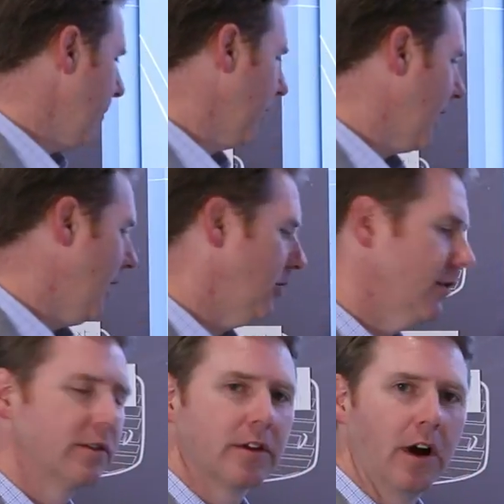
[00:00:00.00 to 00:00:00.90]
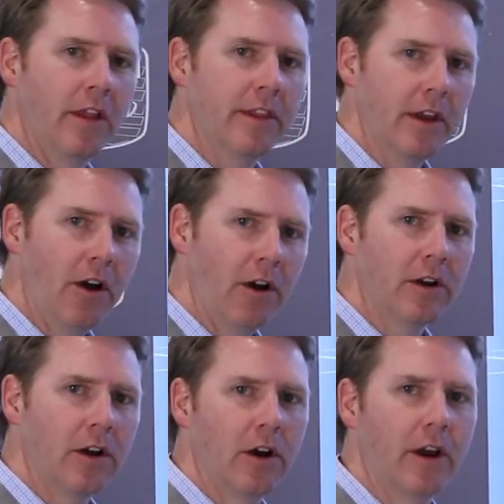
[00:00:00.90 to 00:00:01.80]
applications on the
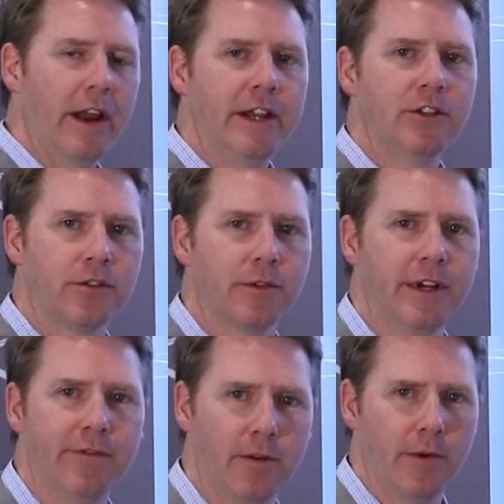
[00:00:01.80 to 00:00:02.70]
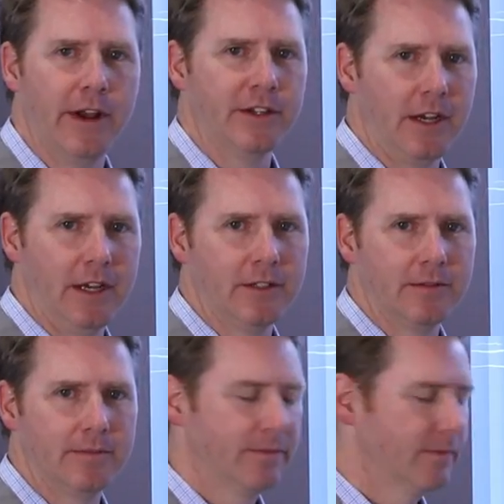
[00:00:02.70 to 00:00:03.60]
R-Car H3 from Renesas.